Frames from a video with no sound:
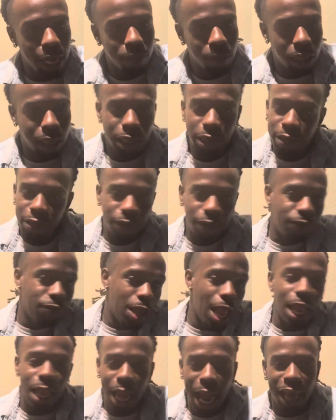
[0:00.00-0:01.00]
because if you
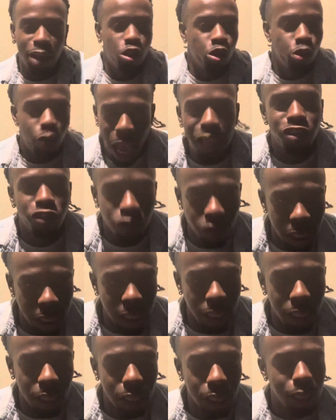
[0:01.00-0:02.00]
ain't got it, you can't trick.
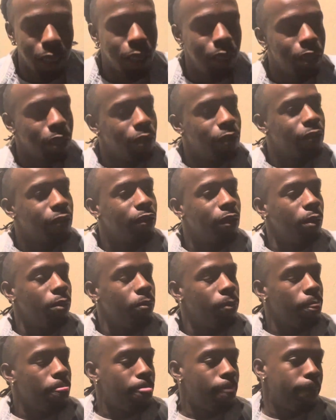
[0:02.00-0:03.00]
So,
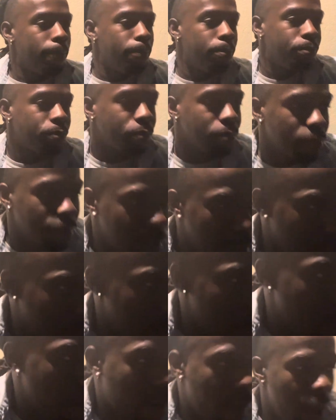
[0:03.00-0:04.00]

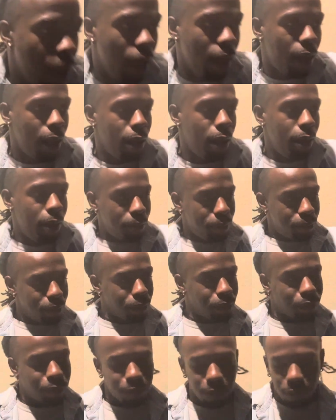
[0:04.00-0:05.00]

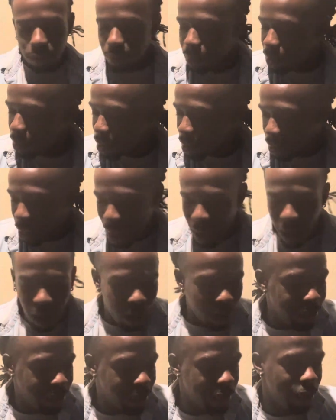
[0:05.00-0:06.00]
they
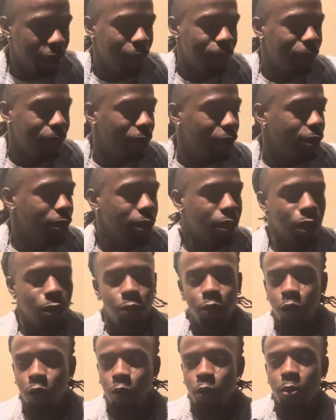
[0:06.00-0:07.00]
all set up and everything.
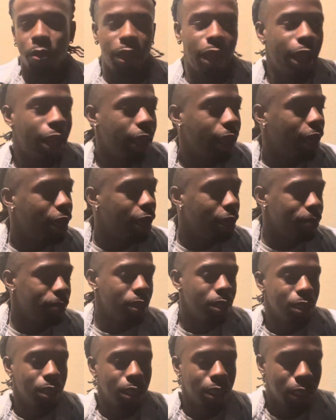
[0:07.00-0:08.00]
We can't come
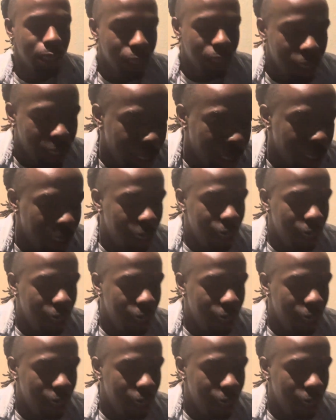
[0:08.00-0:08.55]
in and